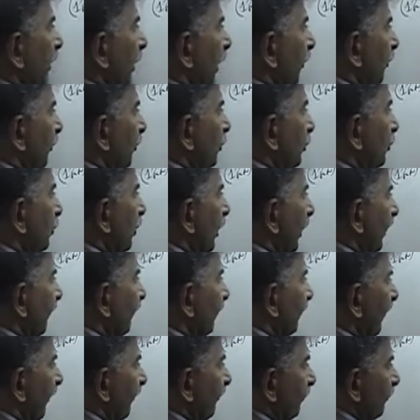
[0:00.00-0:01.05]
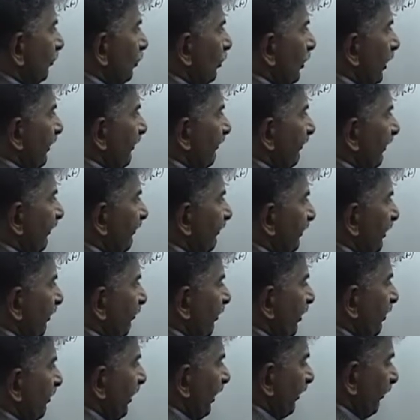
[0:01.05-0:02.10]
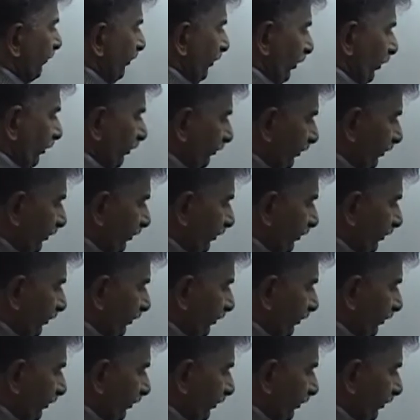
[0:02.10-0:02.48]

have two and six. Two and six differ by four. You